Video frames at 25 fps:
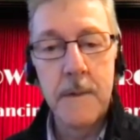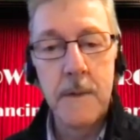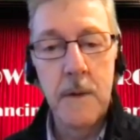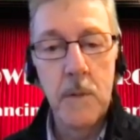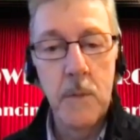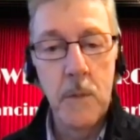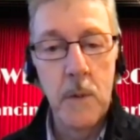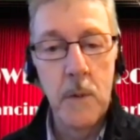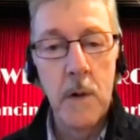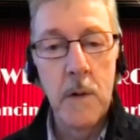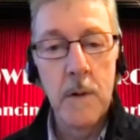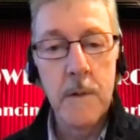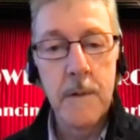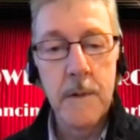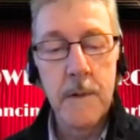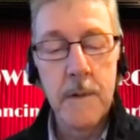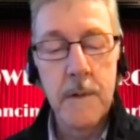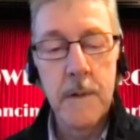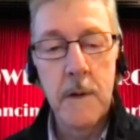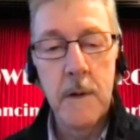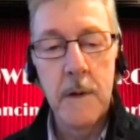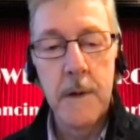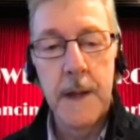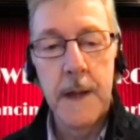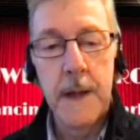your waltzes and
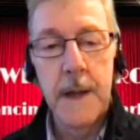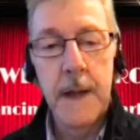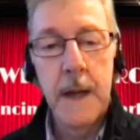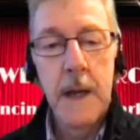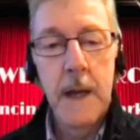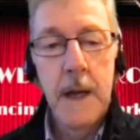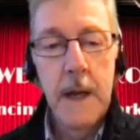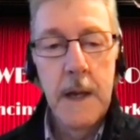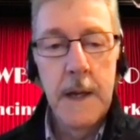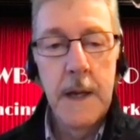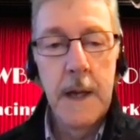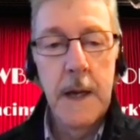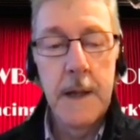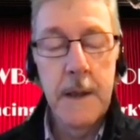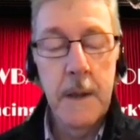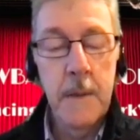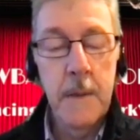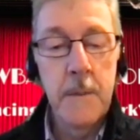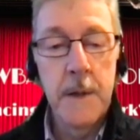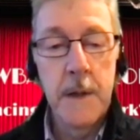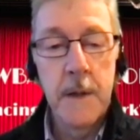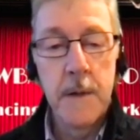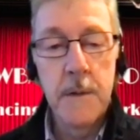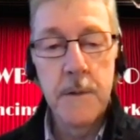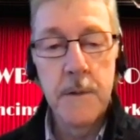all that. You had them
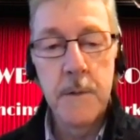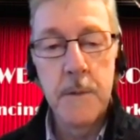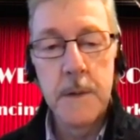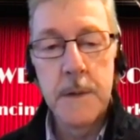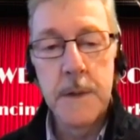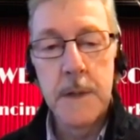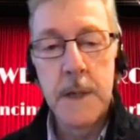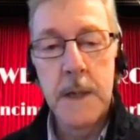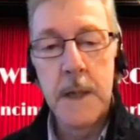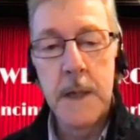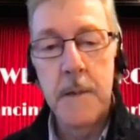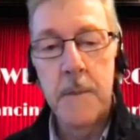down to a T.